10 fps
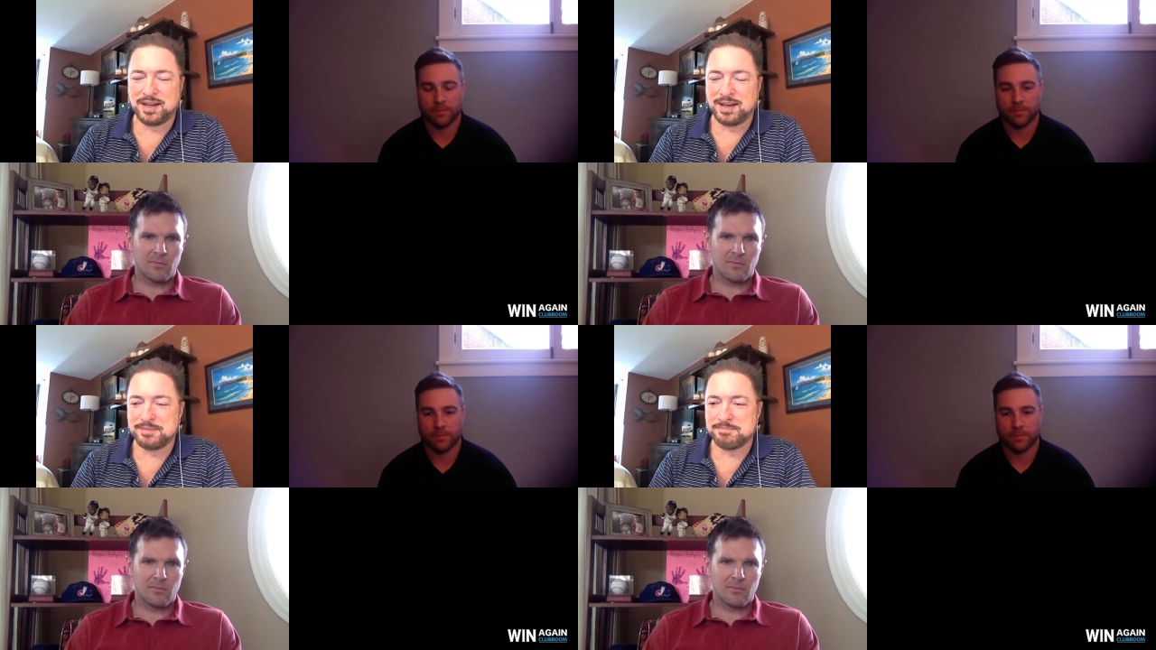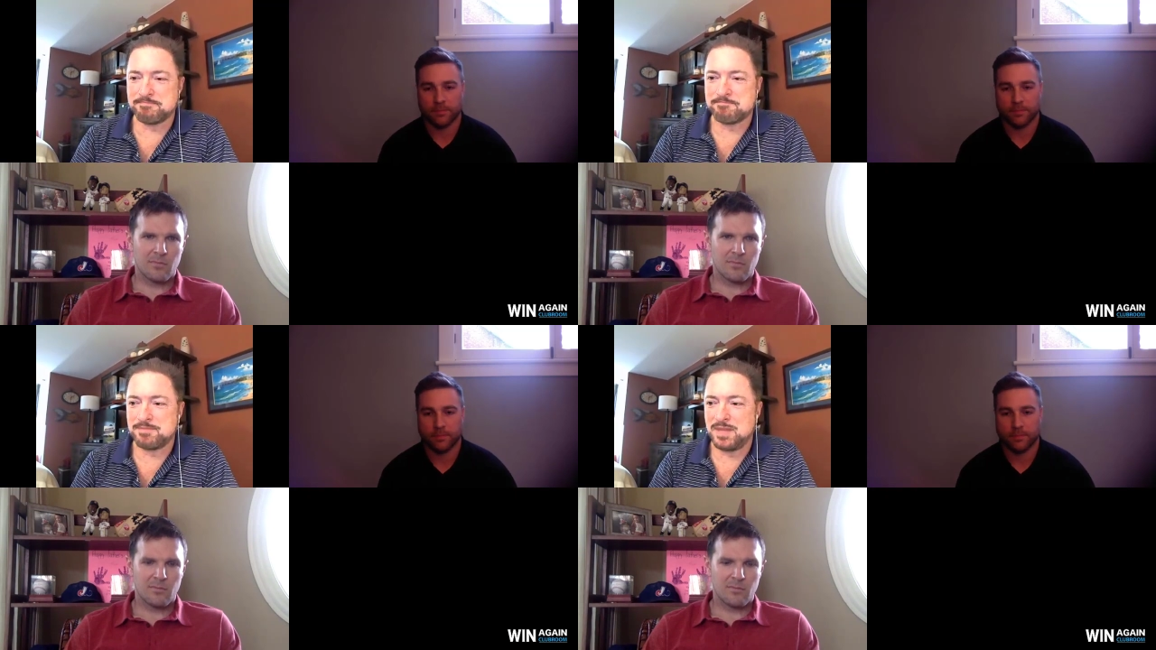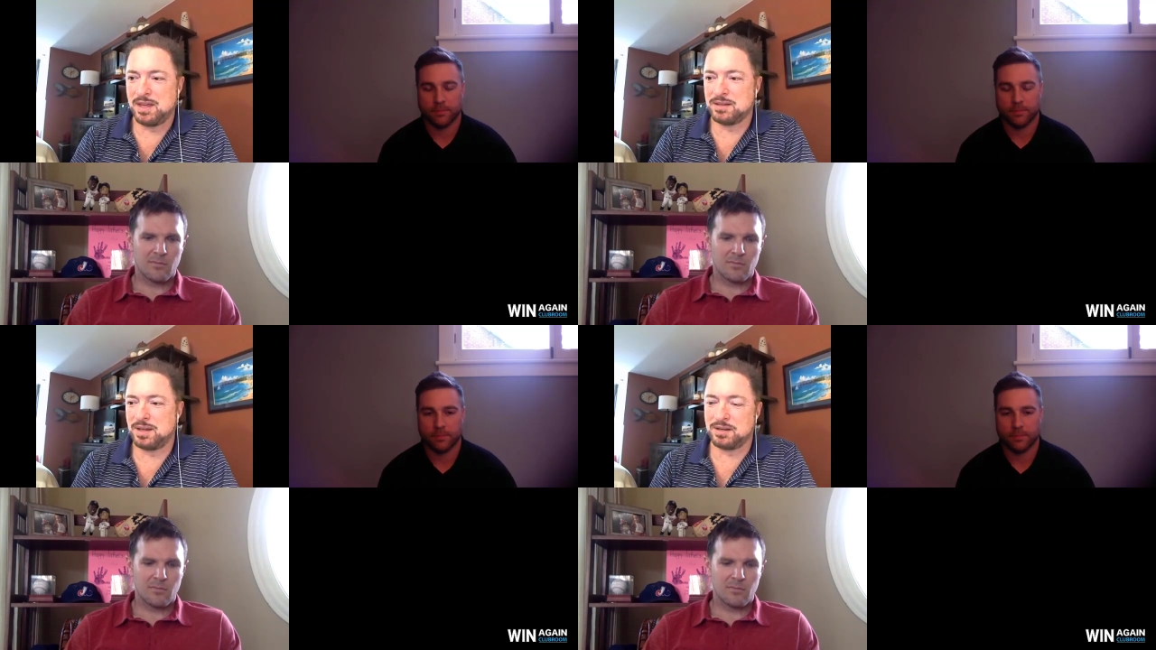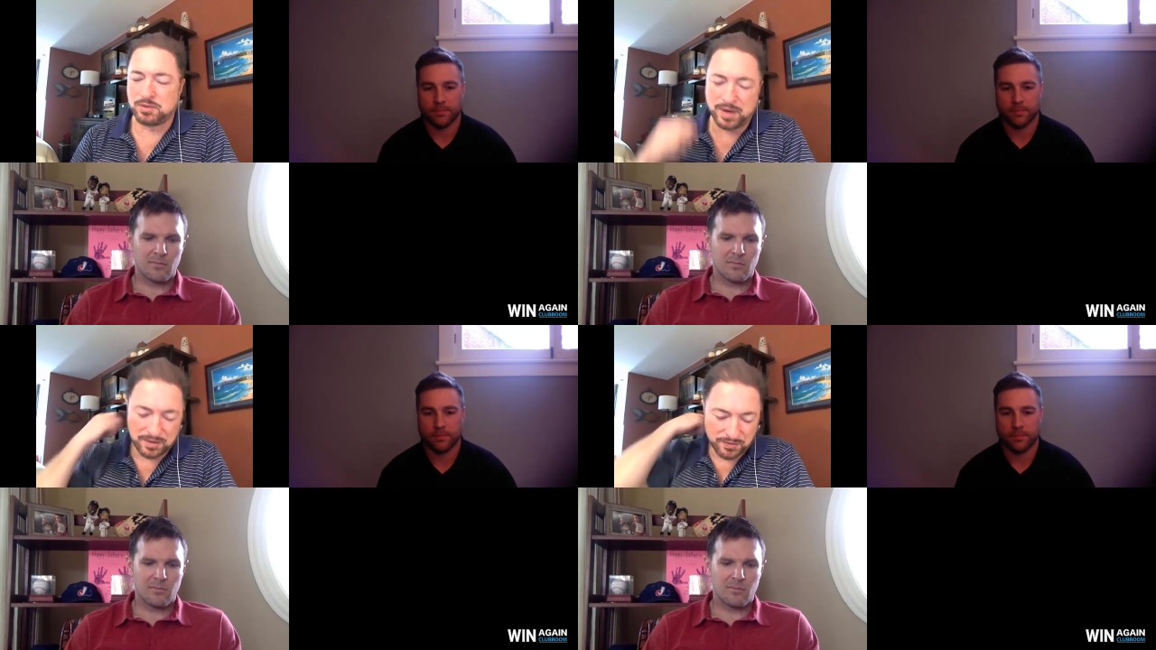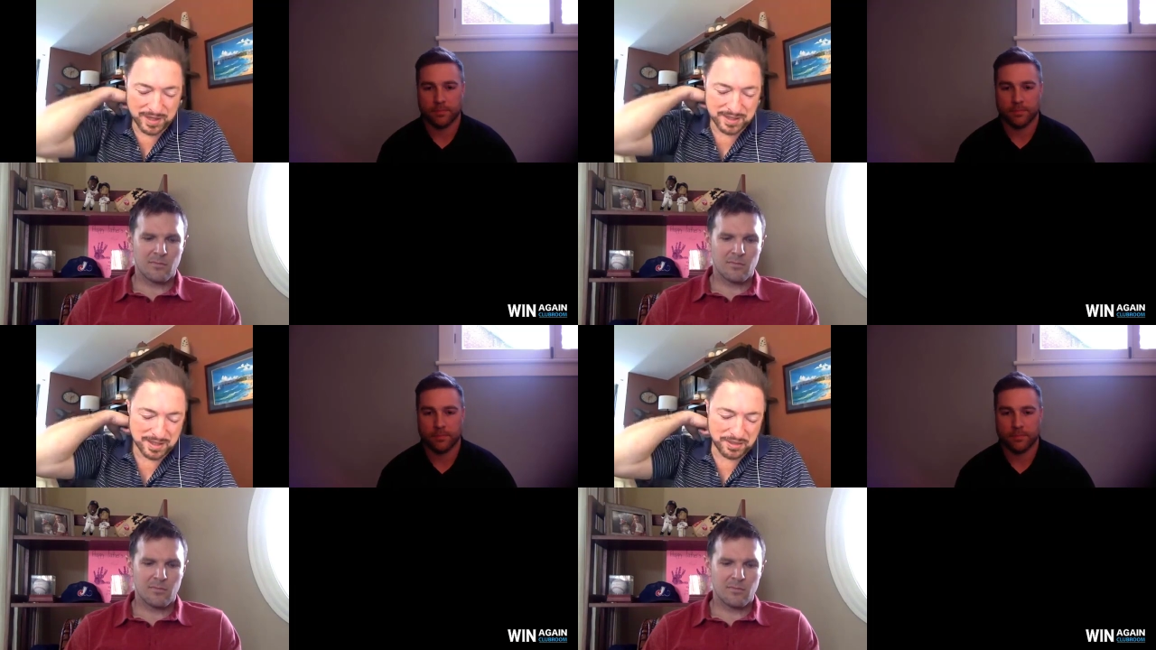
Speaker 1: and great advice.